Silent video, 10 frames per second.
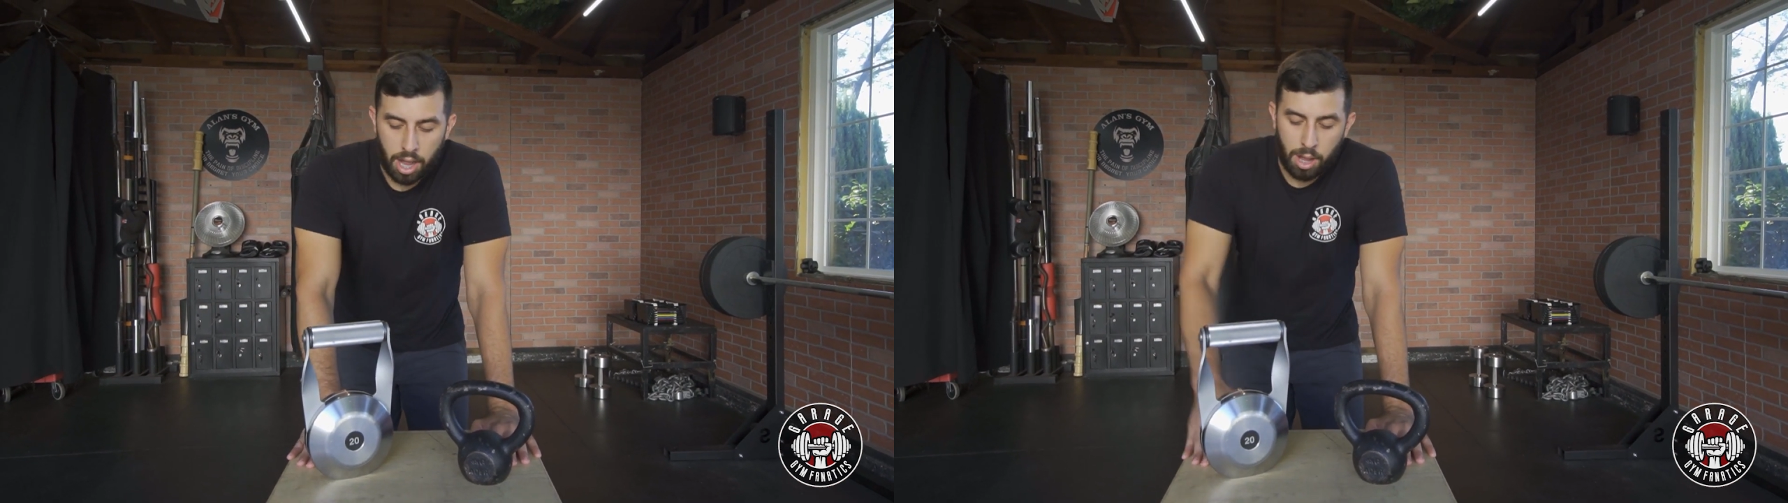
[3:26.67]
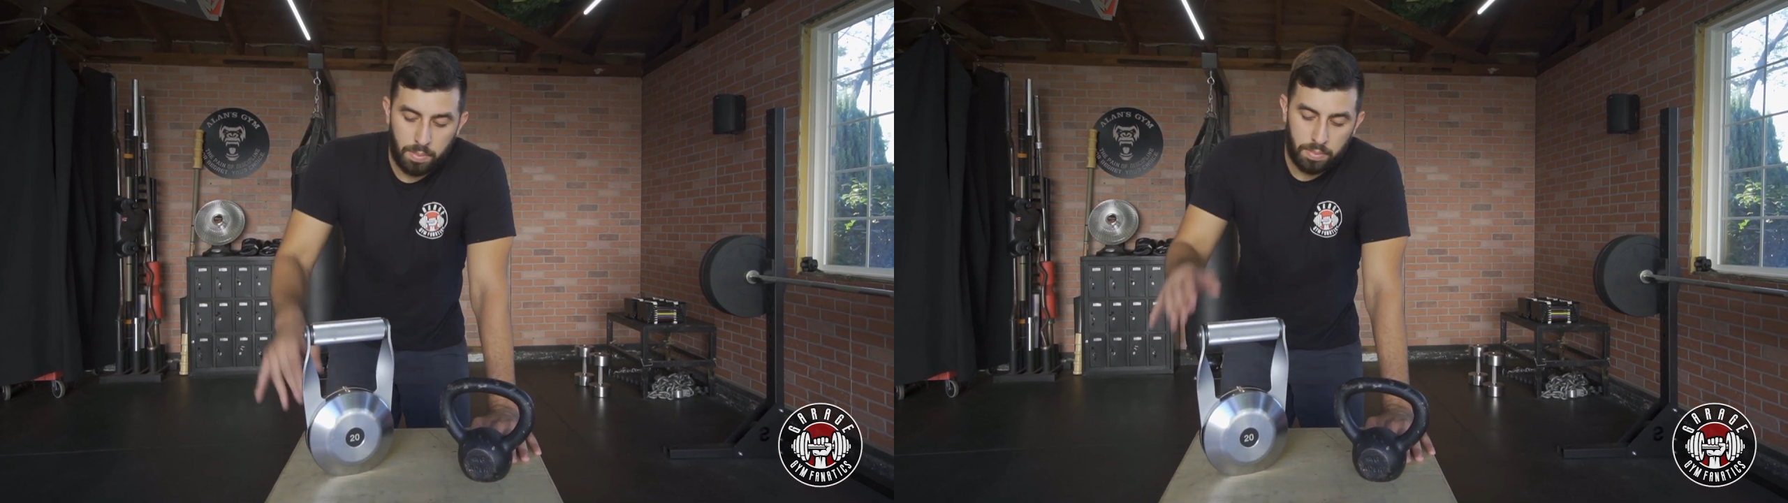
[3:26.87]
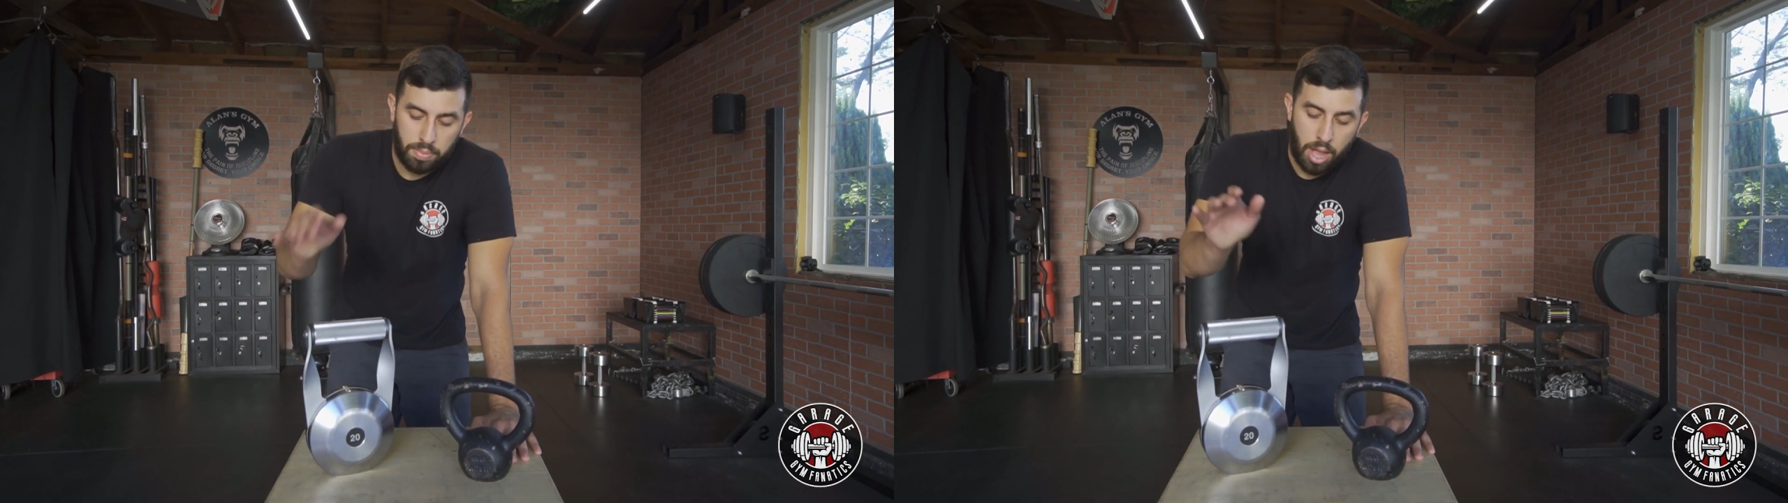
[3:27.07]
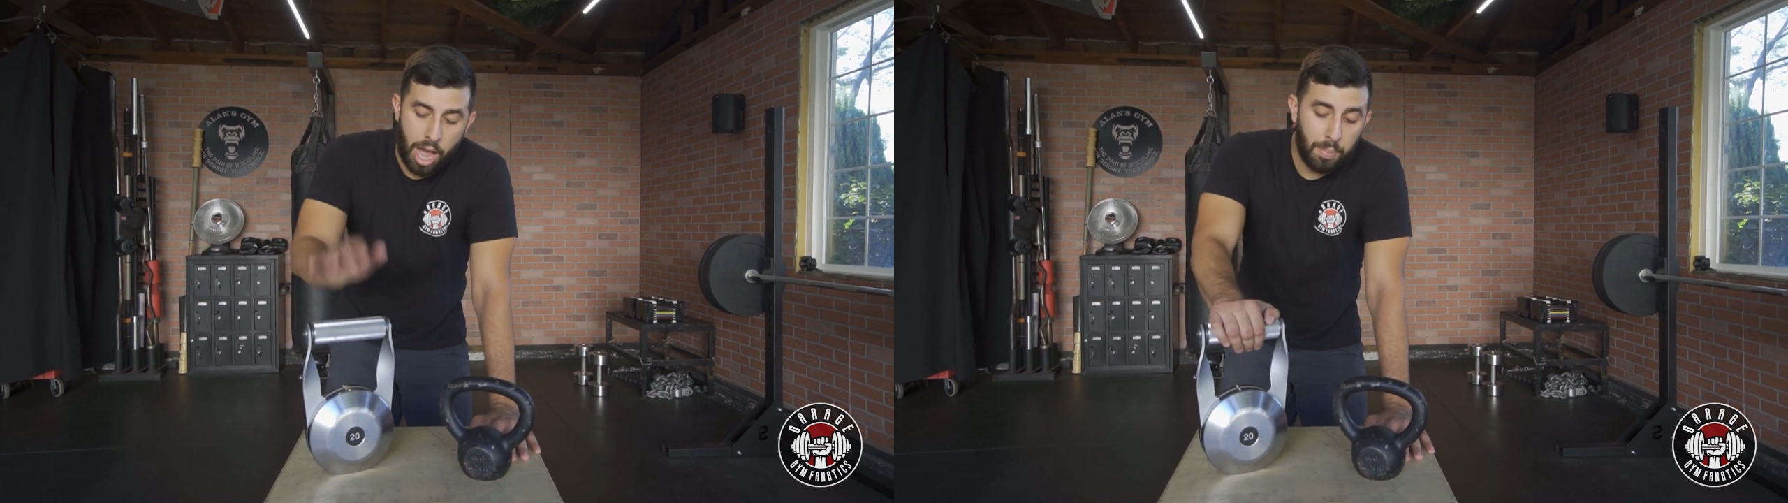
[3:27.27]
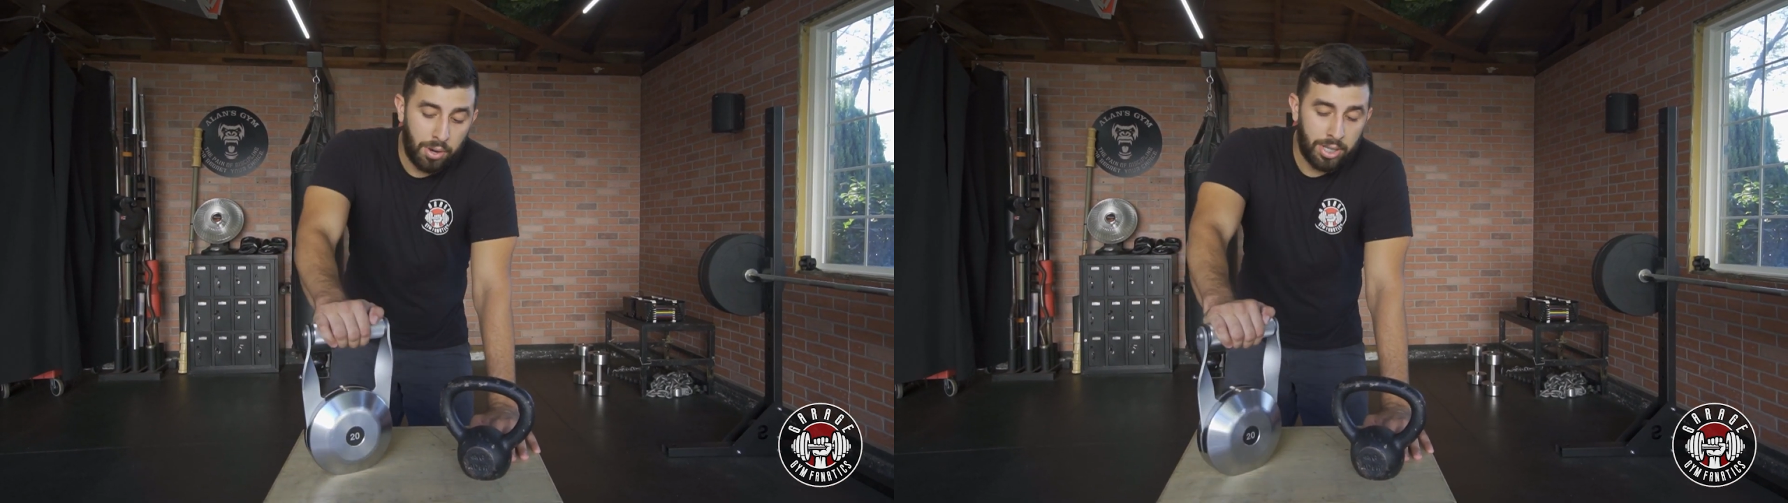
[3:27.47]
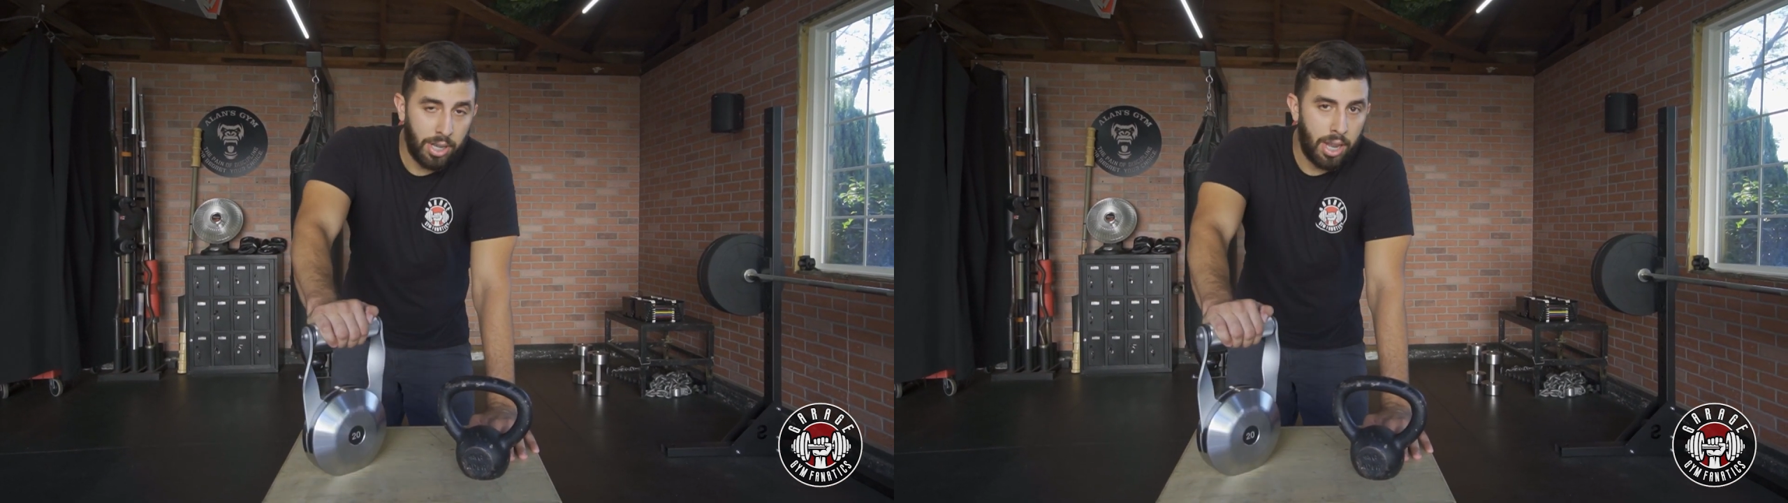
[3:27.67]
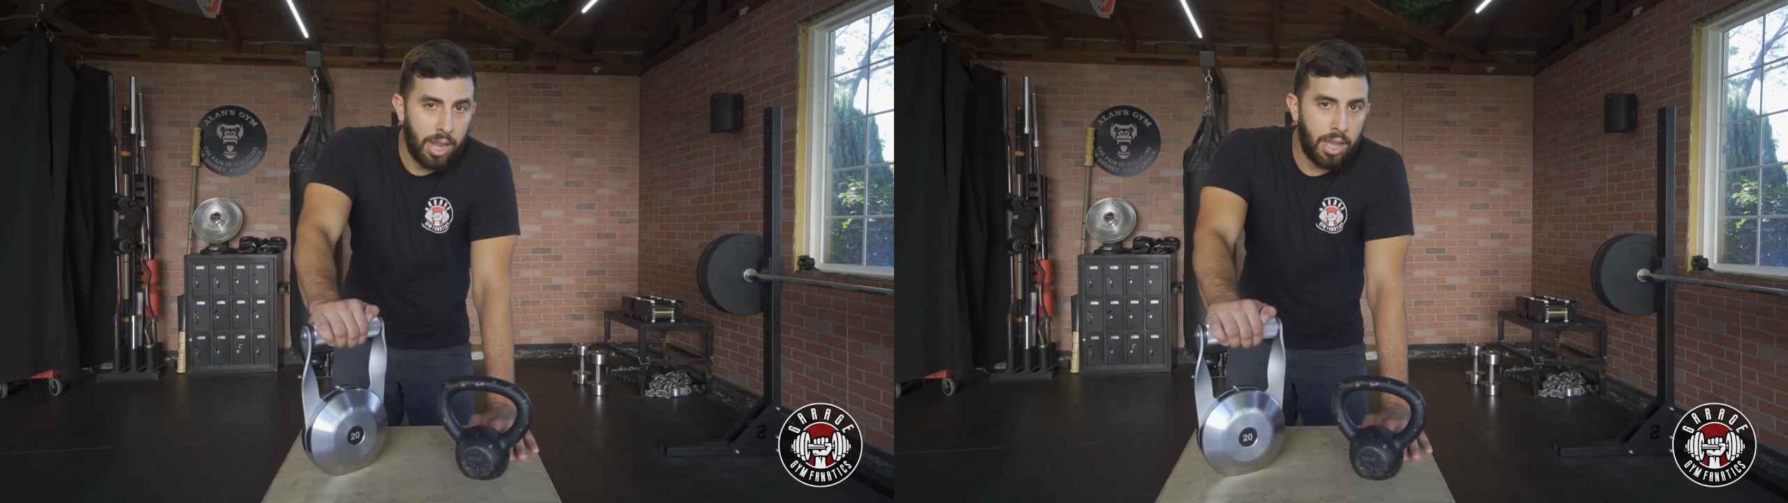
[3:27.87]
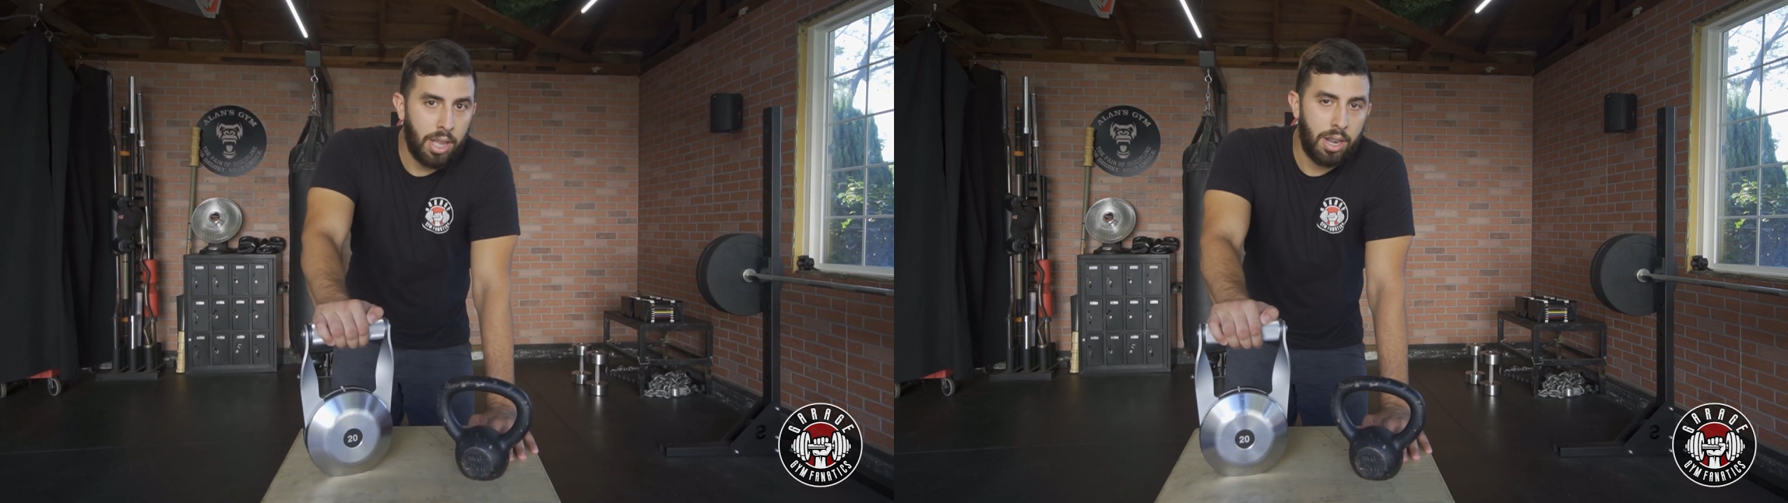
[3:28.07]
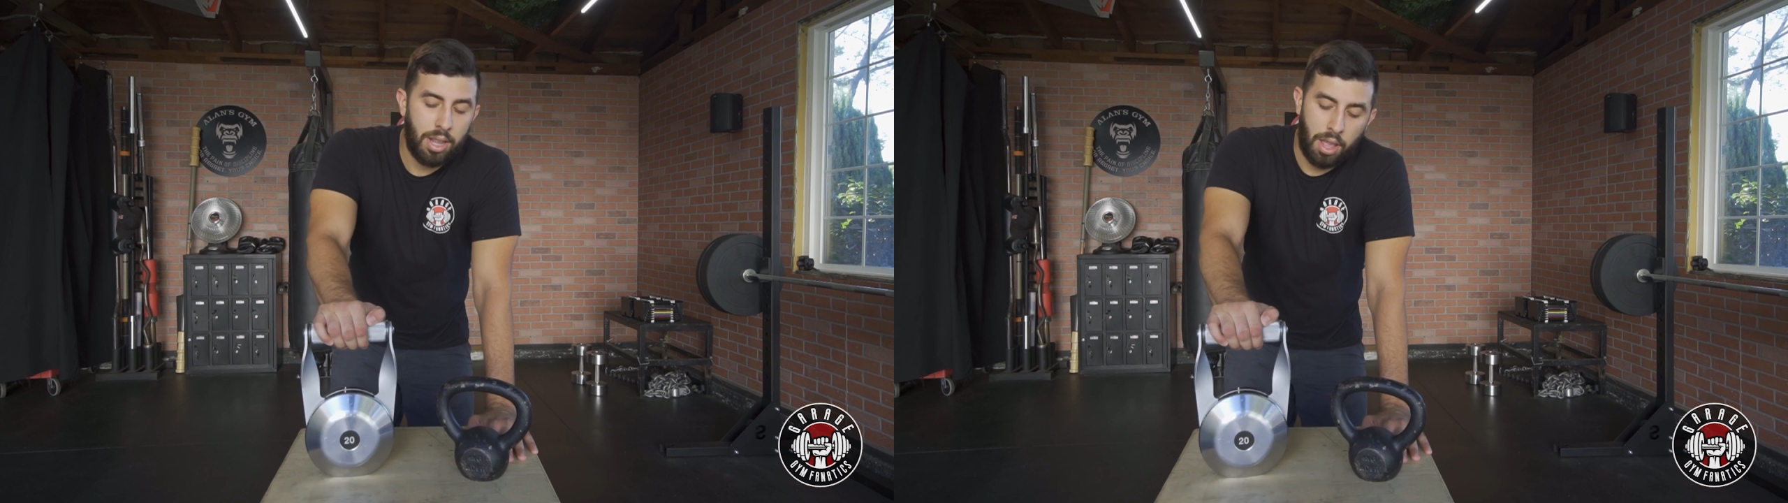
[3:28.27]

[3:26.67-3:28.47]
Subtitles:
I personally like it.